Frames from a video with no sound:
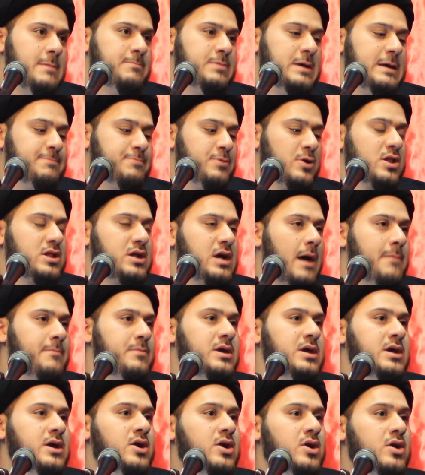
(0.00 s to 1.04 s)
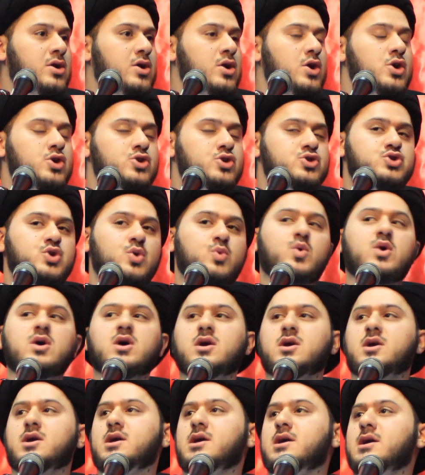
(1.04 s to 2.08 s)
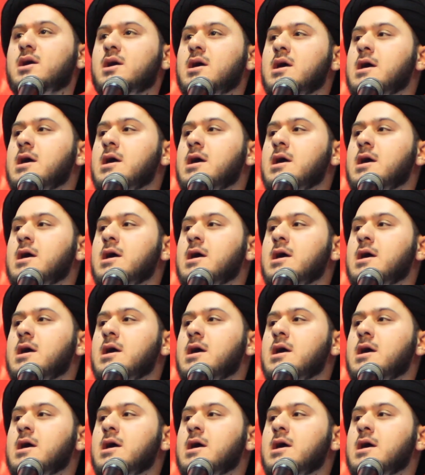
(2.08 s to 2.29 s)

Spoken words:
People come here to work.